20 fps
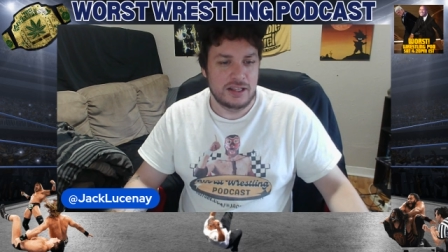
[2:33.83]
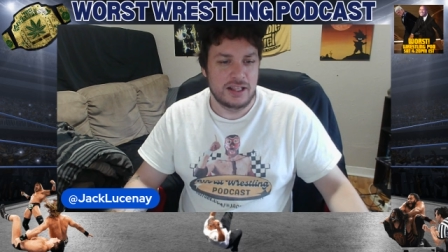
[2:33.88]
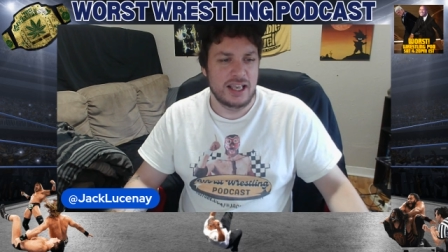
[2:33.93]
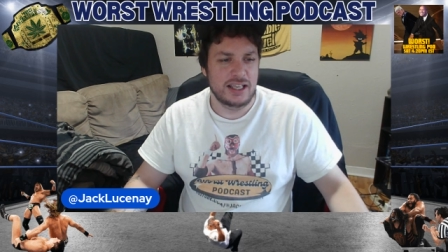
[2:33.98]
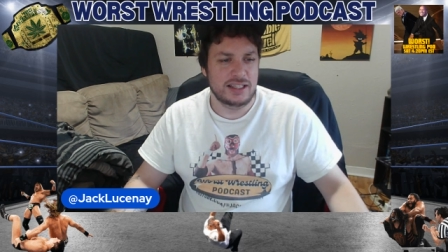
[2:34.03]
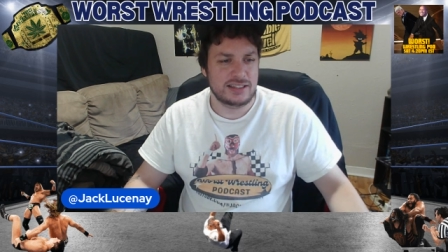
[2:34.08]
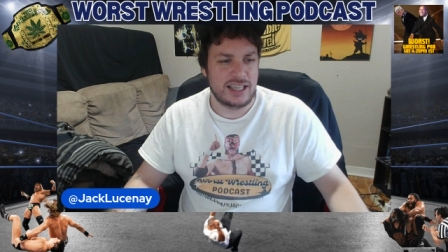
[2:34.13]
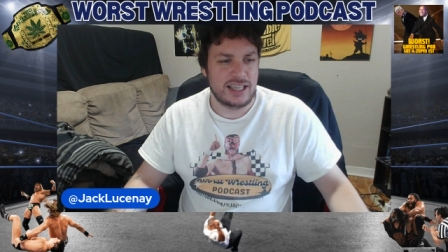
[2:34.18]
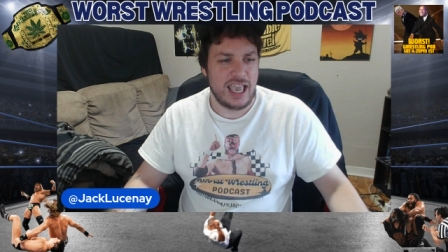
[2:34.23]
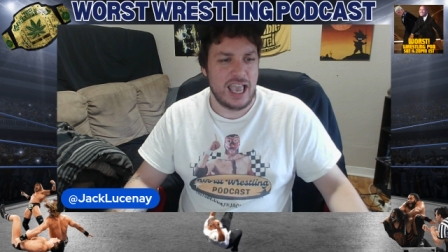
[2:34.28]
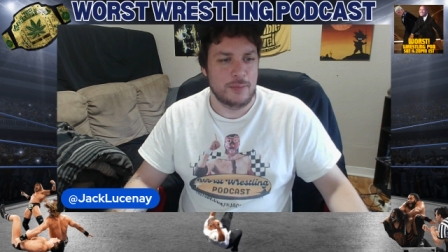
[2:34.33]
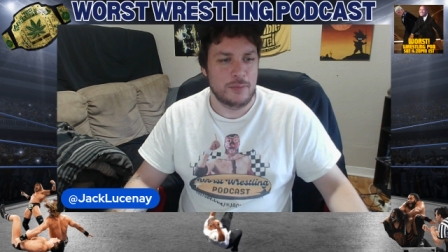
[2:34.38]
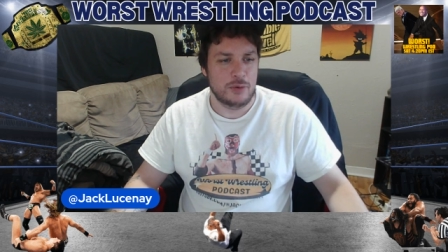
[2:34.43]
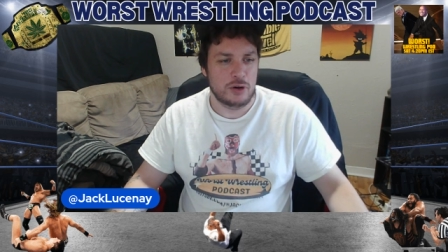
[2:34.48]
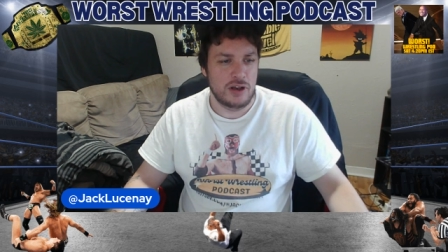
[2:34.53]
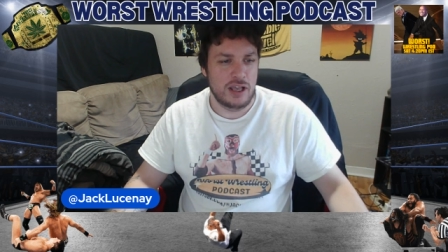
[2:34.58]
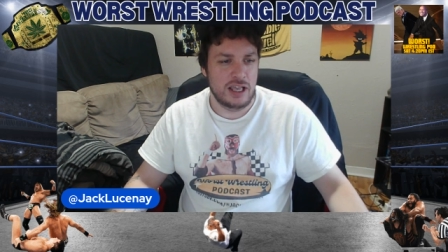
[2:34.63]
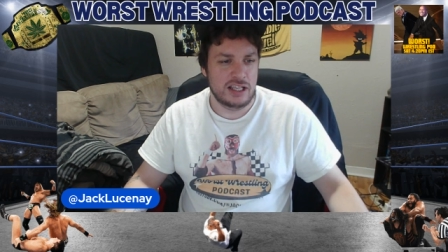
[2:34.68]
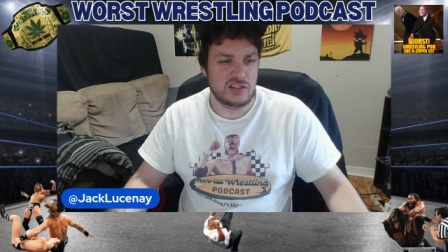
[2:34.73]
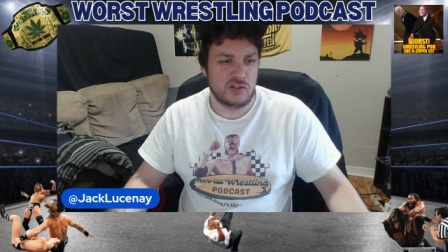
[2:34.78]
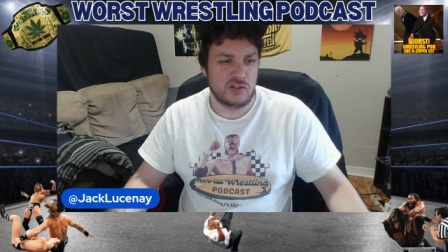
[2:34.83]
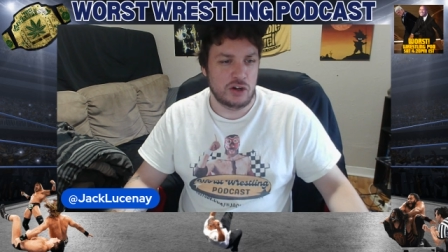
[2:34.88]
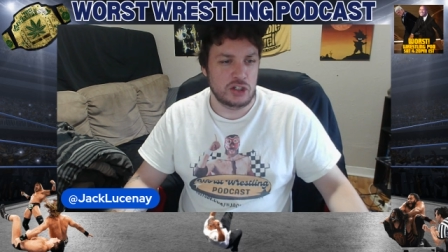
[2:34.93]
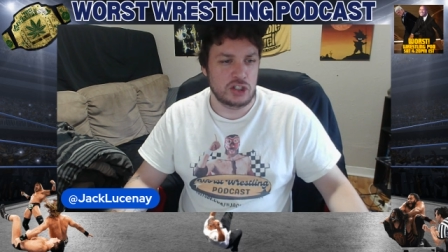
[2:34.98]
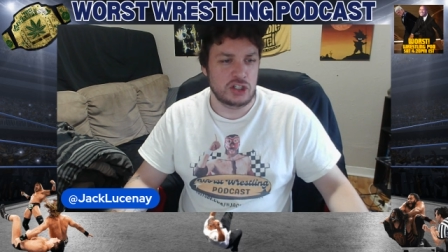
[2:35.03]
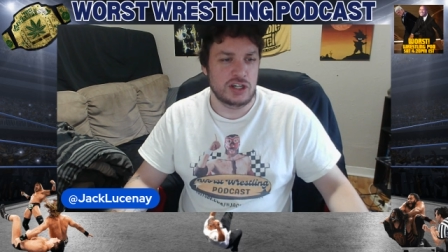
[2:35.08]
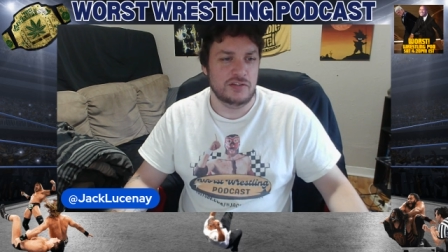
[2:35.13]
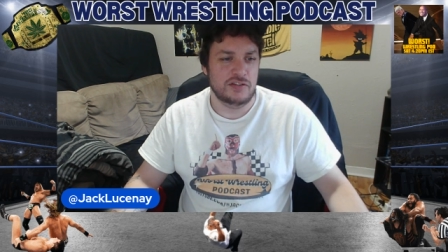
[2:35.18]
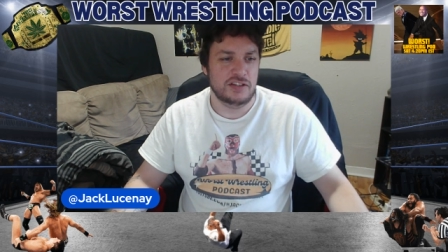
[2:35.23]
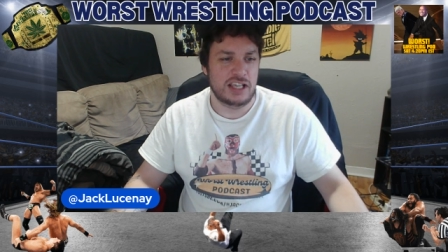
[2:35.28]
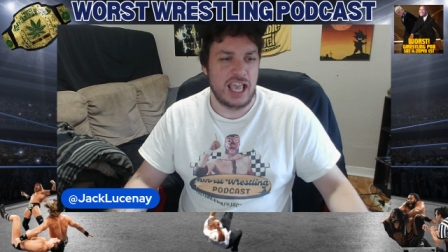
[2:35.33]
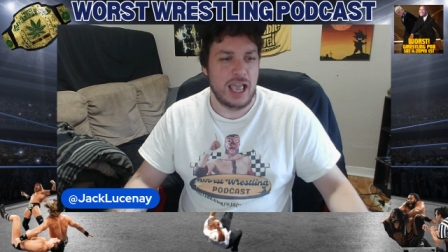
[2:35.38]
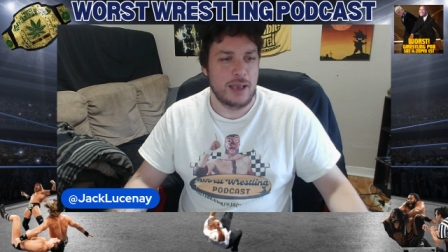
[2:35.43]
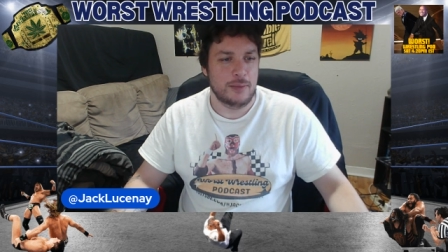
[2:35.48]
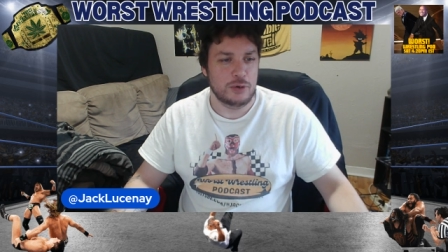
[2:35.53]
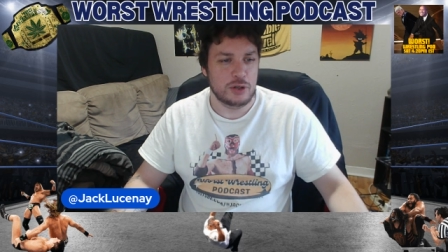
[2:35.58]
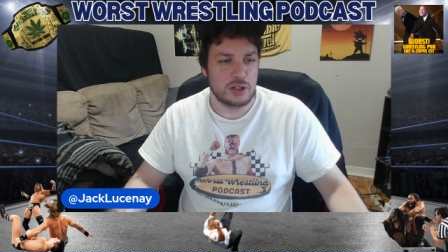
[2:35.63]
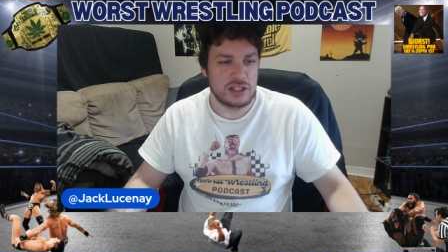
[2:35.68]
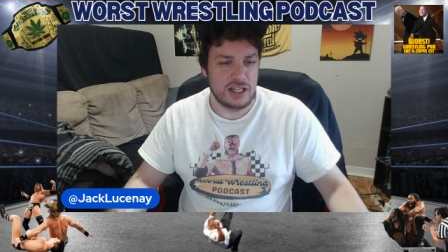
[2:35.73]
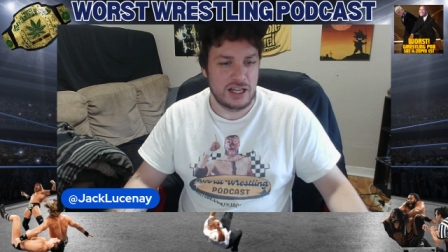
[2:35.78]
his version of the
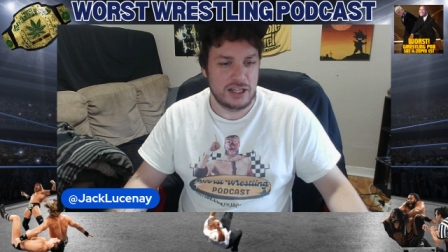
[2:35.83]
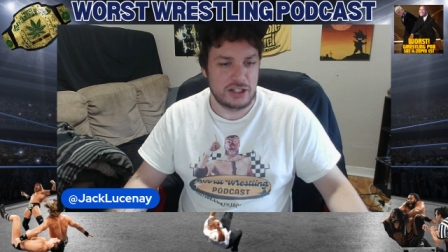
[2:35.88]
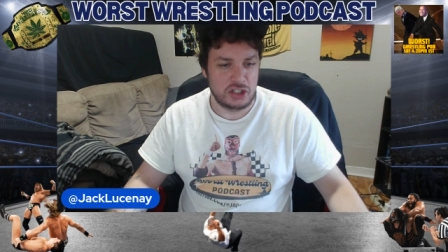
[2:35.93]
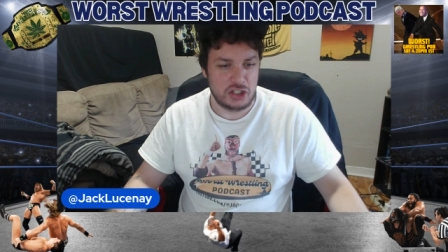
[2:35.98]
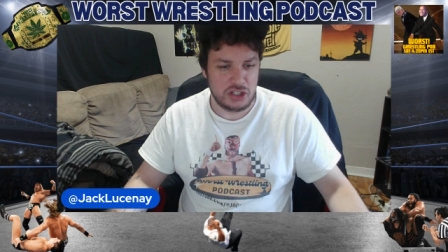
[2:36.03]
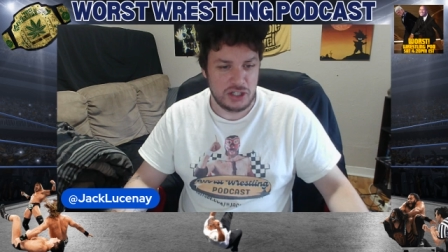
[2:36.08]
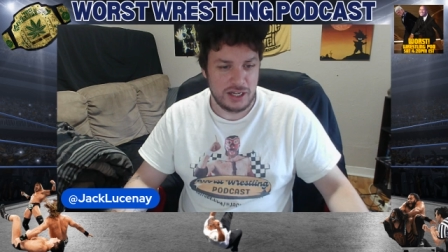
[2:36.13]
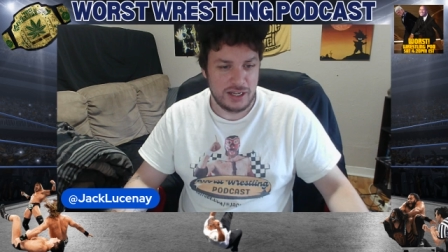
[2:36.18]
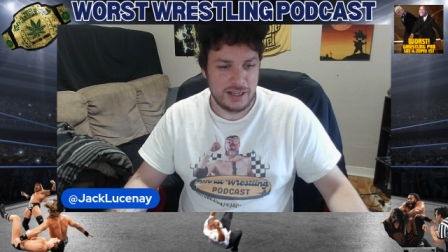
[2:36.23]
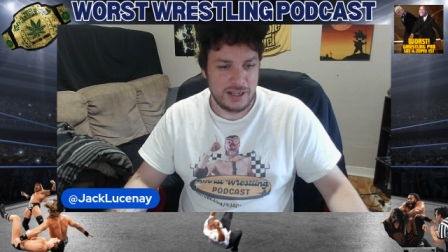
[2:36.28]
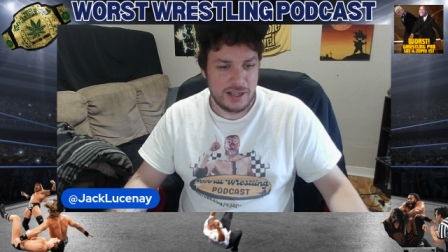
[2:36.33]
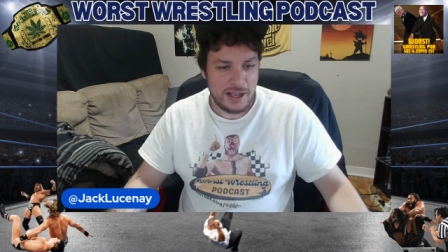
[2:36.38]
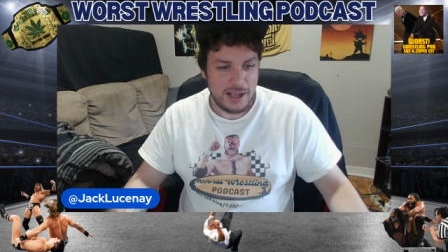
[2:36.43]
camel clutch